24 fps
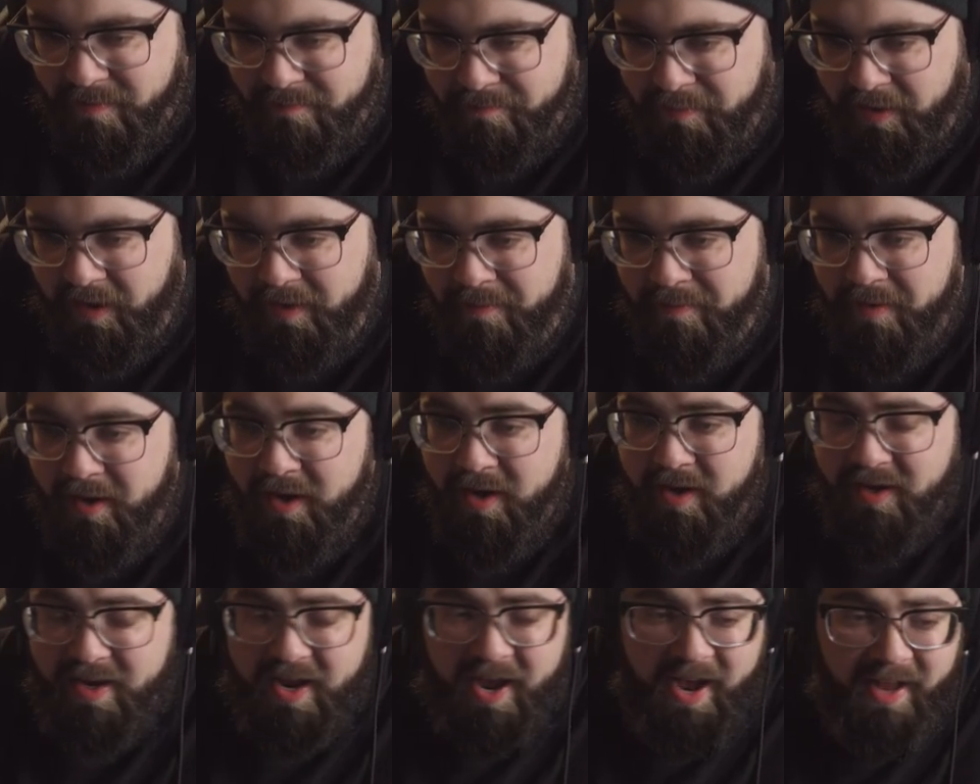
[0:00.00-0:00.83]
But
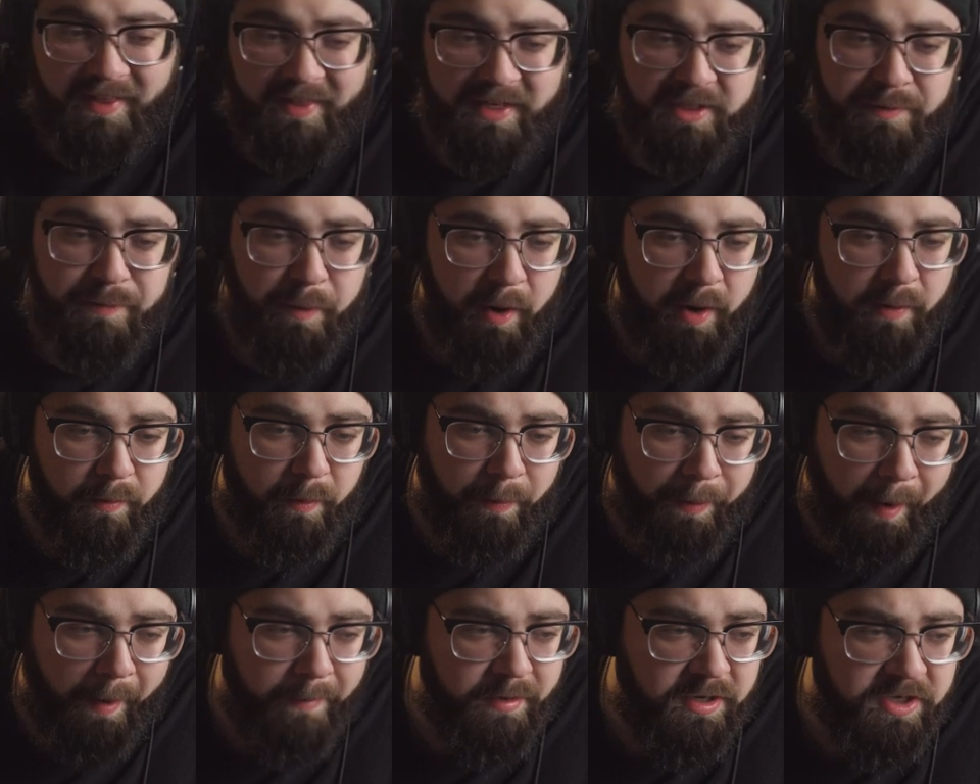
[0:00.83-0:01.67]
yeah, at this point,
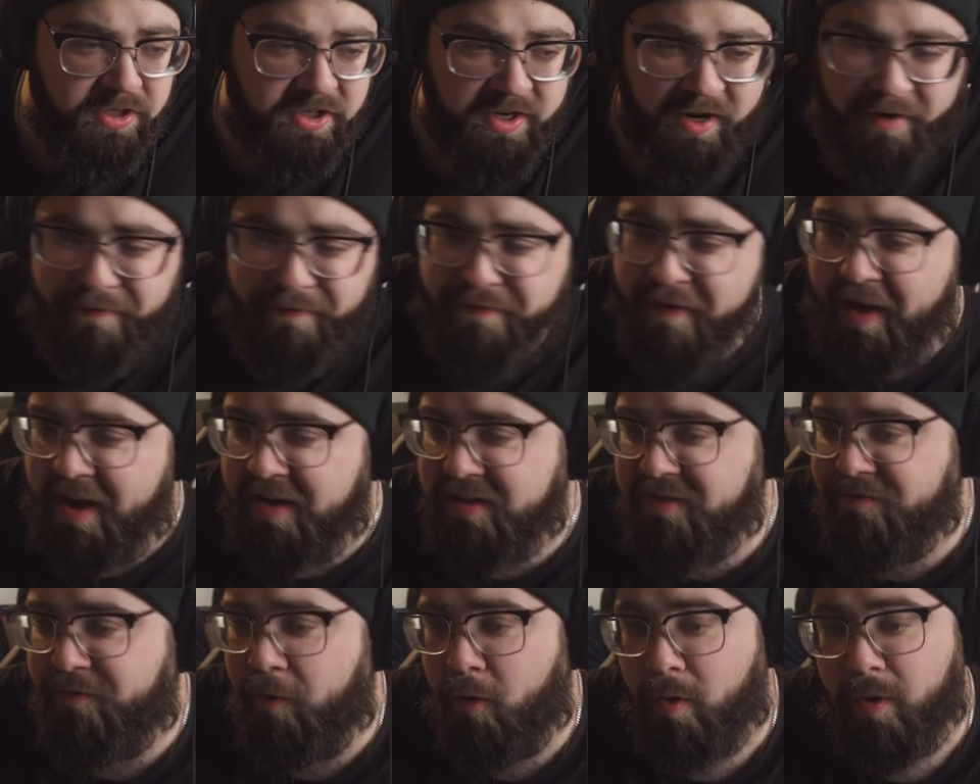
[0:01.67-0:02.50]
we're probably just gonna
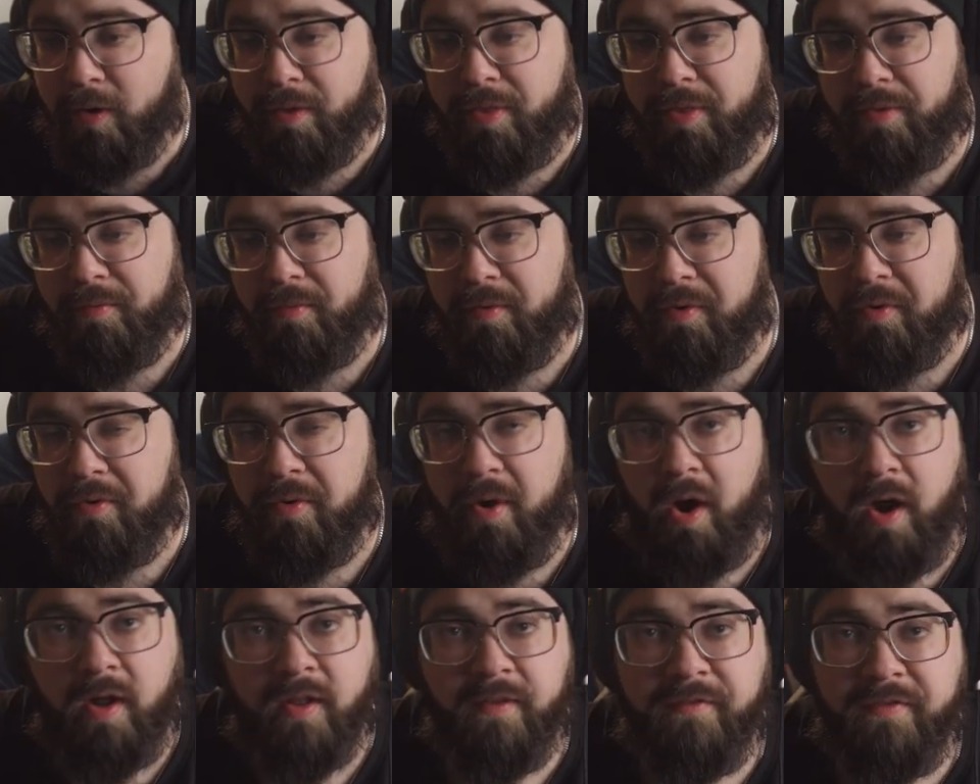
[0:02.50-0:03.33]
fast forward through
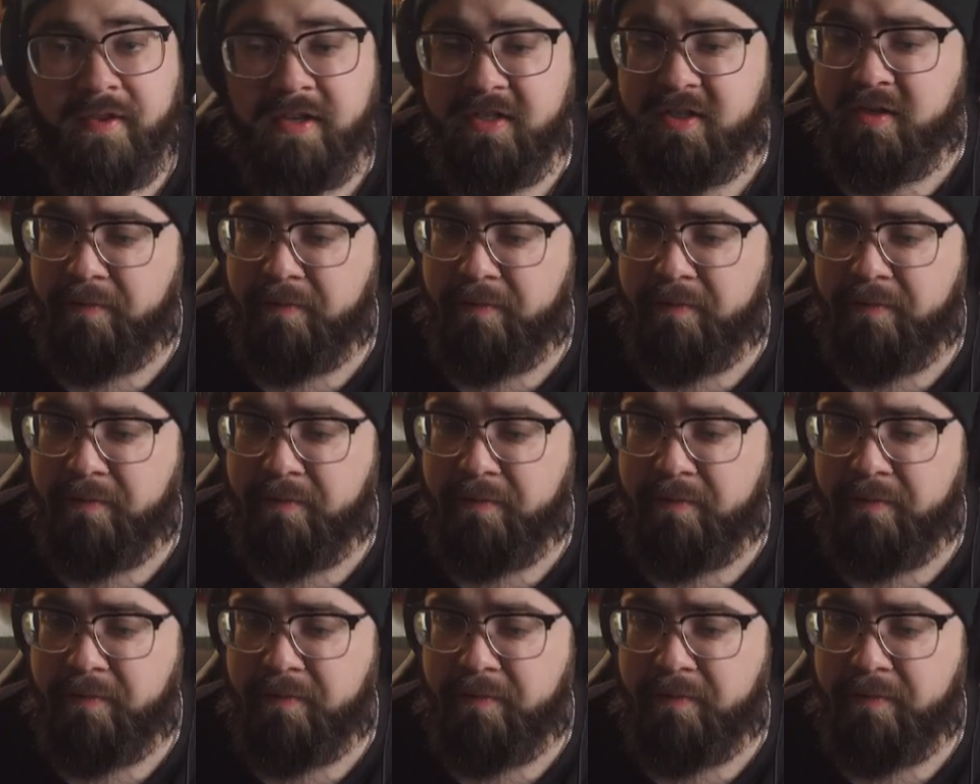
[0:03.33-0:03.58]
all of this.